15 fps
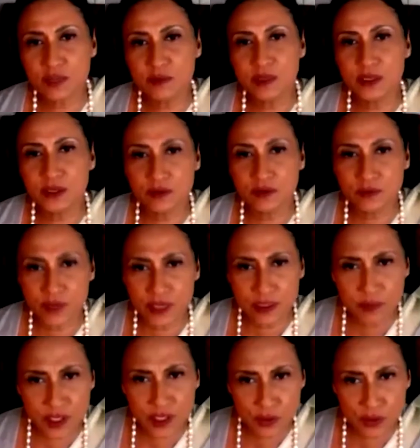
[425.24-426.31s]
will be
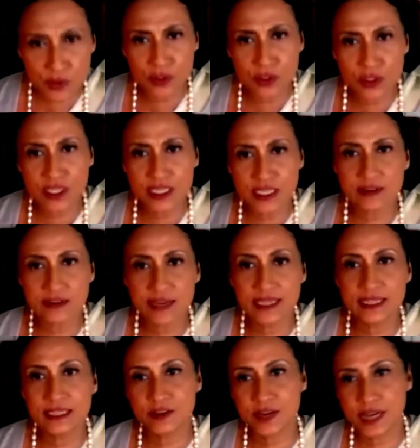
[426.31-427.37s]
used to
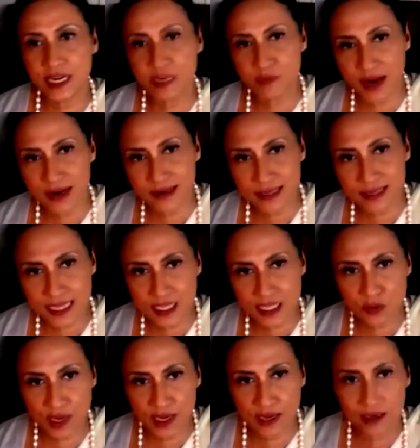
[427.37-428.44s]
integrate the trade partners
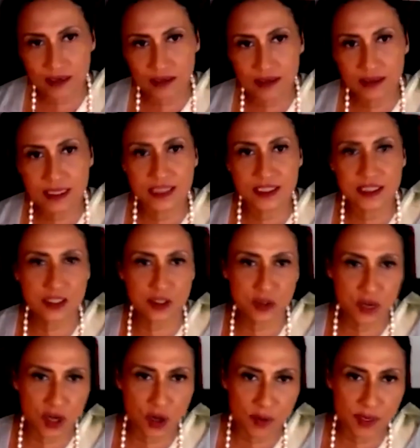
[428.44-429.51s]
as well, such as the
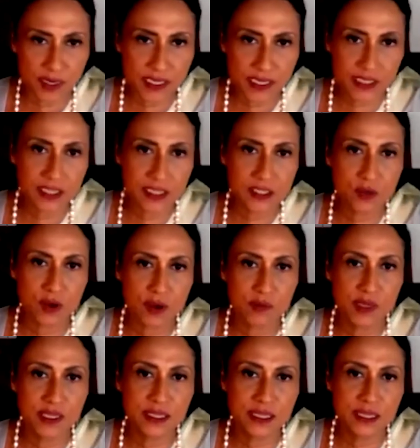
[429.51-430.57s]
tour operators who have
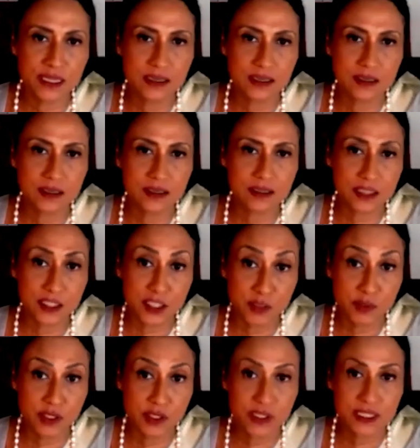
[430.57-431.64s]
been key
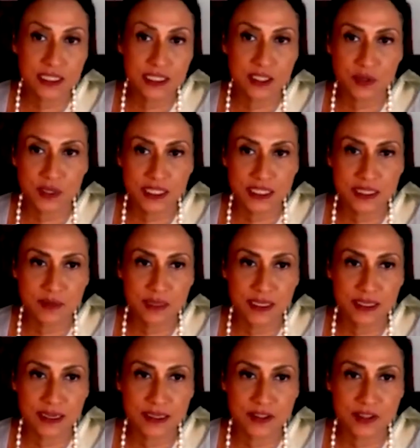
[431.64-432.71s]
contributors in the tourism
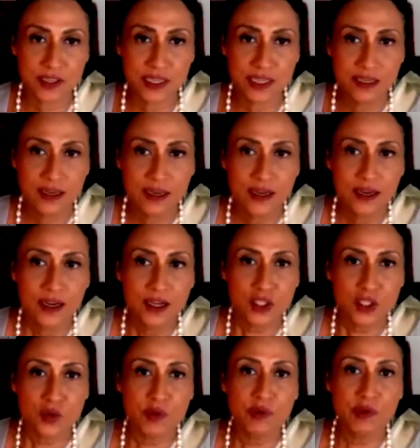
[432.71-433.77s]
industry.
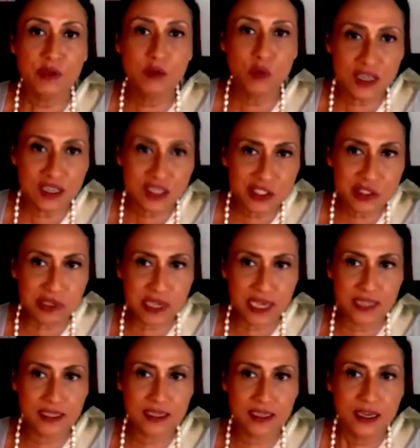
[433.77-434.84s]
So we will work
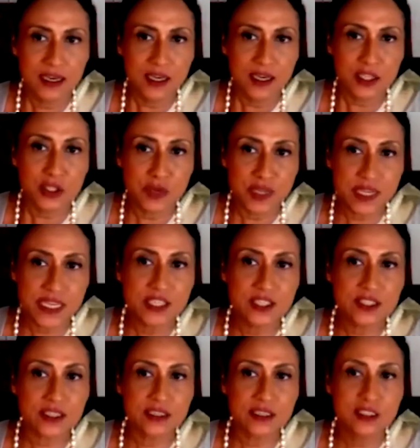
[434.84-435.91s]
together to
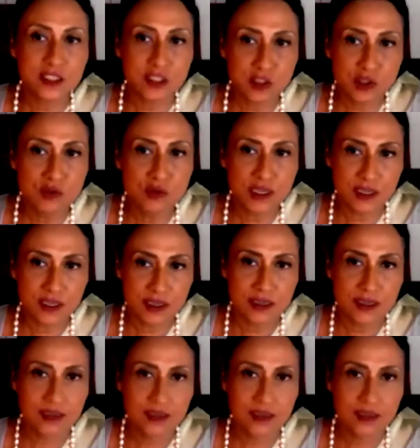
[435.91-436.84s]
reach the consumer